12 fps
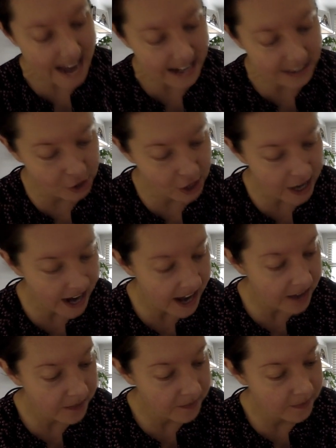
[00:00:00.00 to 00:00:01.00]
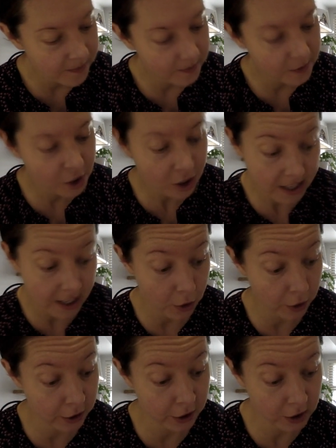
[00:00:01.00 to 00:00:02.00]
asked Jaya. "She'll take
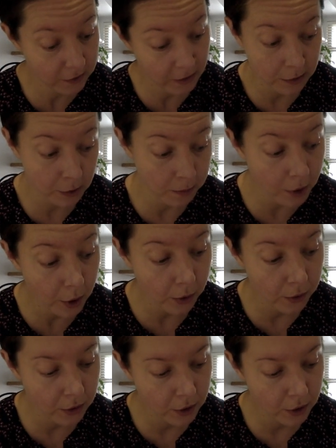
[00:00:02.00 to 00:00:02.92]
orders from you both."